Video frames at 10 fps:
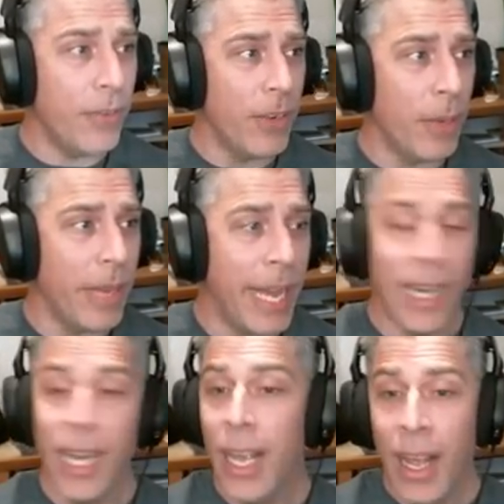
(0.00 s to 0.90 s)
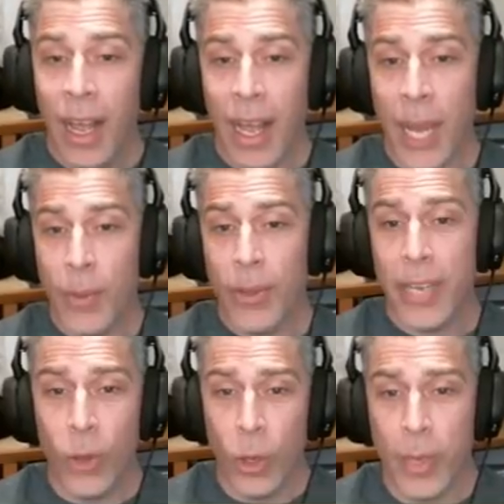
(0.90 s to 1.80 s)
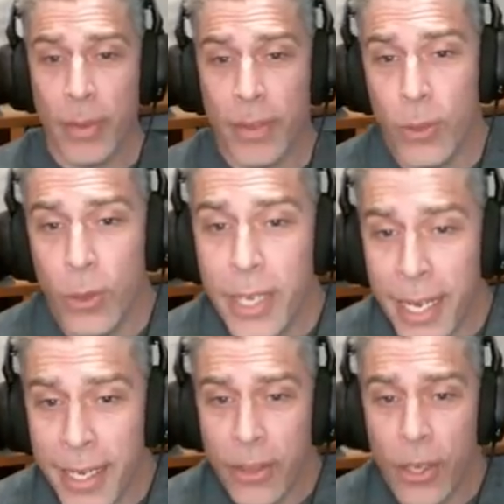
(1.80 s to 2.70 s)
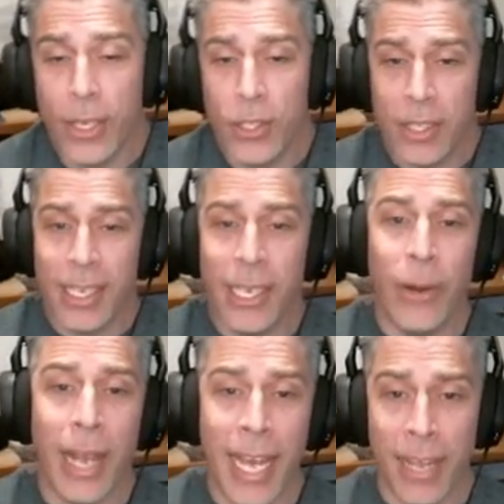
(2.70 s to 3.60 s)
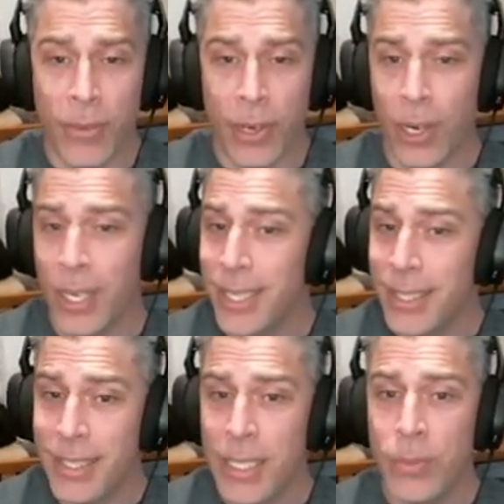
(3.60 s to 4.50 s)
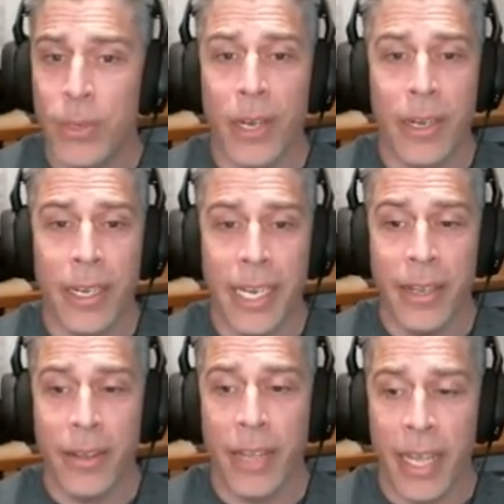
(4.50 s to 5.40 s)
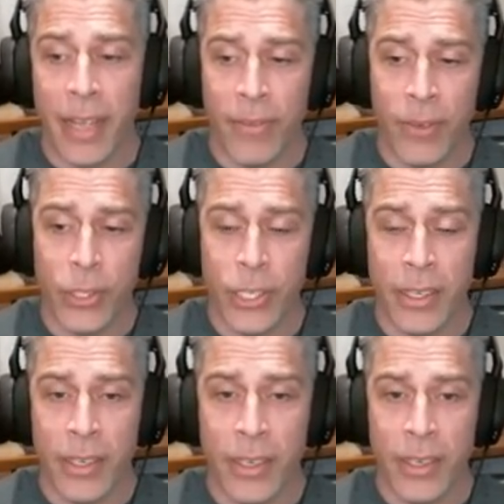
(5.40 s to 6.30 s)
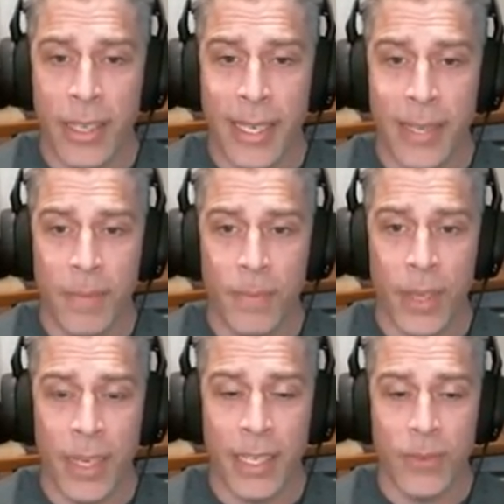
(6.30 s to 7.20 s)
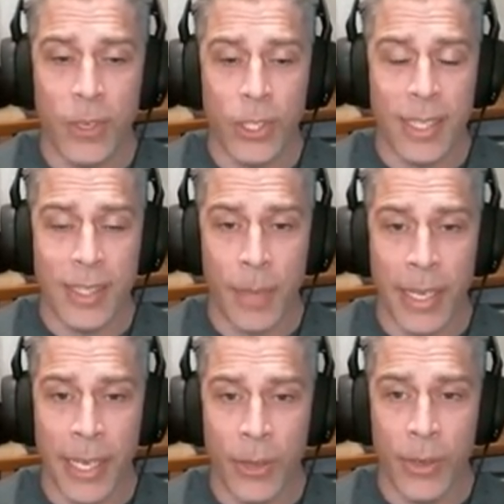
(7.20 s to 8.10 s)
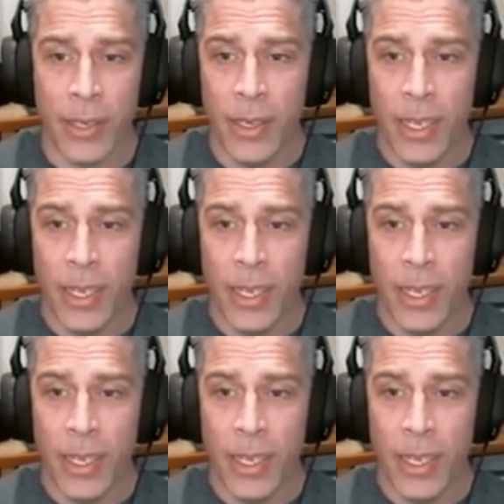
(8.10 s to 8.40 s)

from that, I will now open up the floor to any other questions that you have regarding the system, regarding version, the next version that's coming out, and